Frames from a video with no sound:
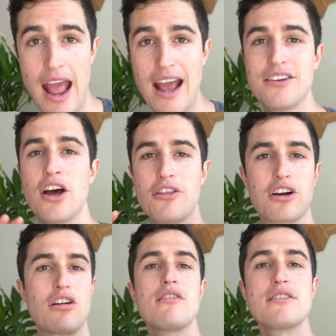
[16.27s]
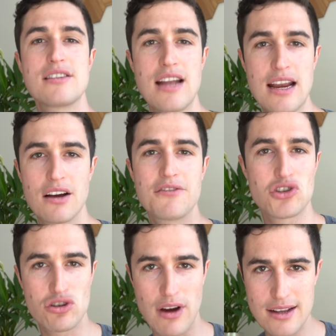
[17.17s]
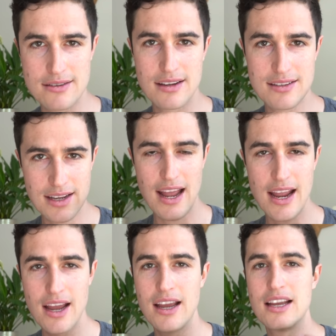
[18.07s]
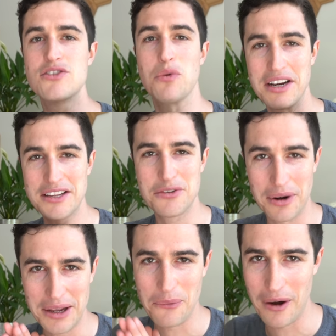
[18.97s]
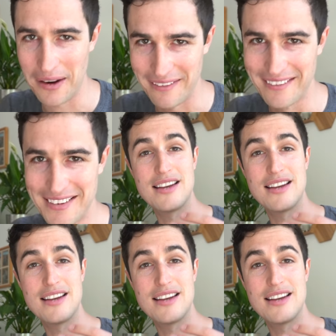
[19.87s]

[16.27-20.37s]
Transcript: and the current state of the trend today in twenty twenty-one.